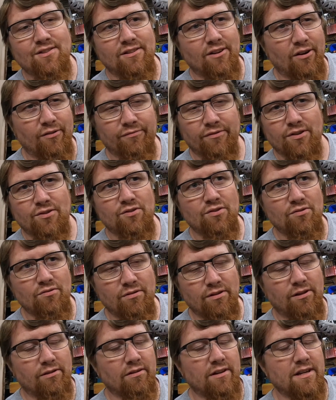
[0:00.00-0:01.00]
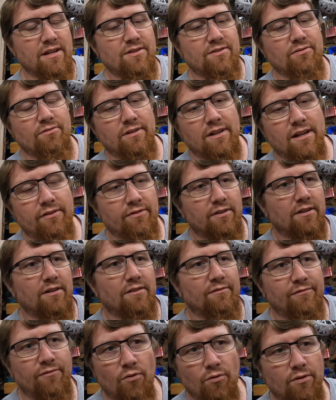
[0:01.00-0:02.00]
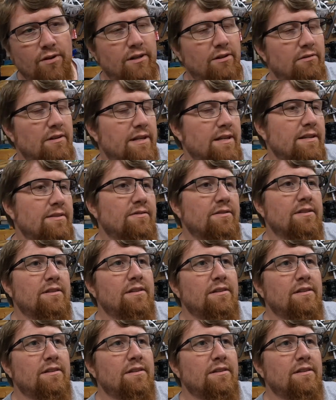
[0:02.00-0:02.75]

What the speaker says: you know, for 2 degrees or whatever, and 4 degrees.